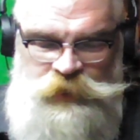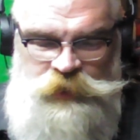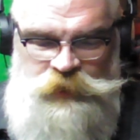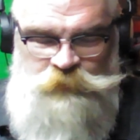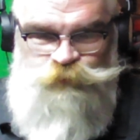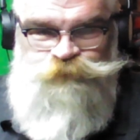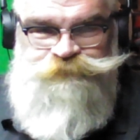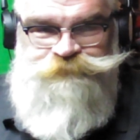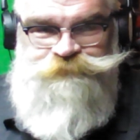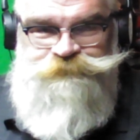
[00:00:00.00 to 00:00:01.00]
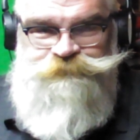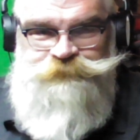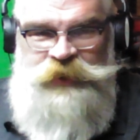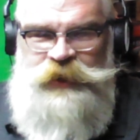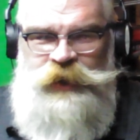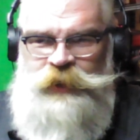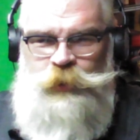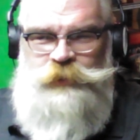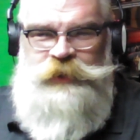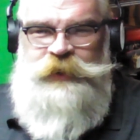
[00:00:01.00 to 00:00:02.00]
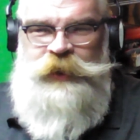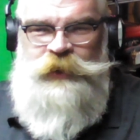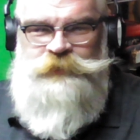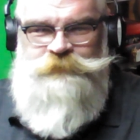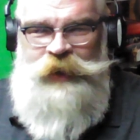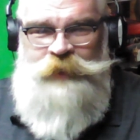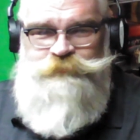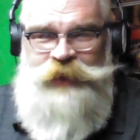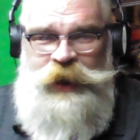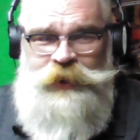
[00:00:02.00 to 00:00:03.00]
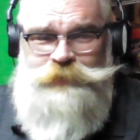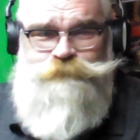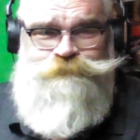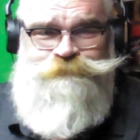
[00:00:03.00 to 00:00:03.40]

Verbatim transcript: Um, yeah, I look like hell. I'm tired.